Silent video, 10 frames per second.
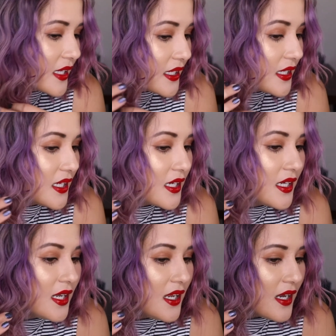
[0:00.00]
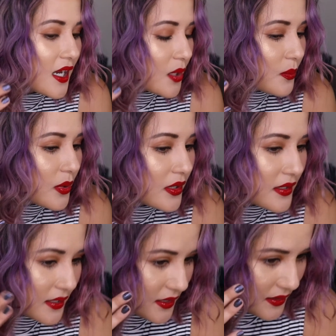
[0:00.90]
lighting. I put
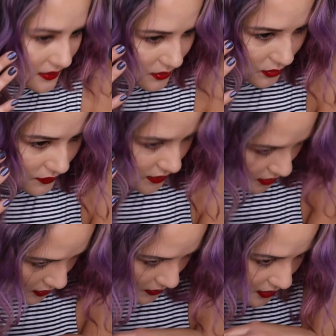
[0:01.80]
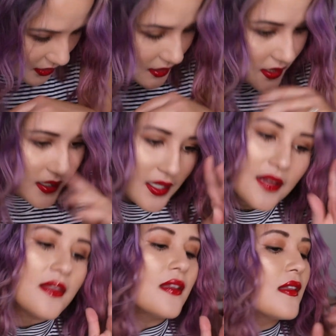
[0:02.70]
like the overtone on it,
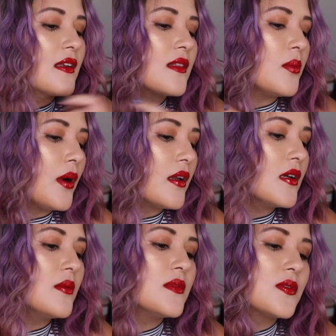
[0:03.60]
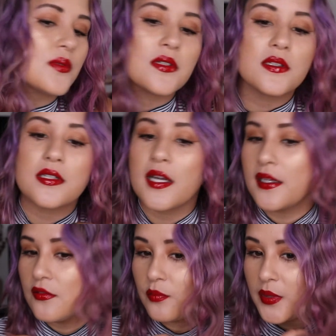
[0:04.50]
and then like the bottoms were kind
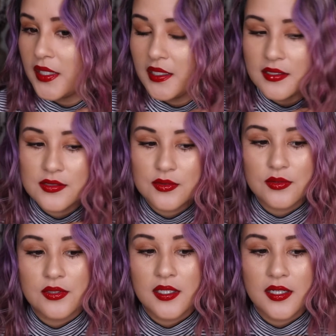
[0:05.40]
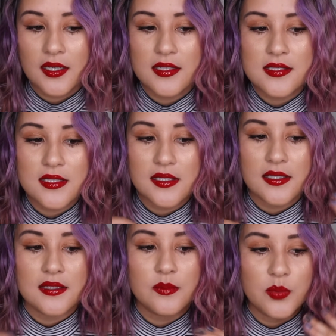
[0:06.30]
of pink, so you can kind of see
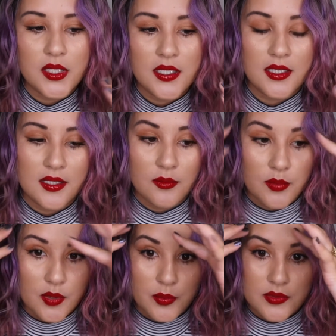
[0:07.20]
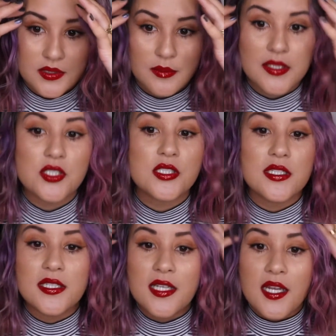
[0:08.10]
like the pink and purple
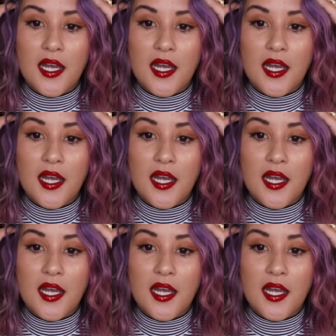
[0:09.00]
dimension.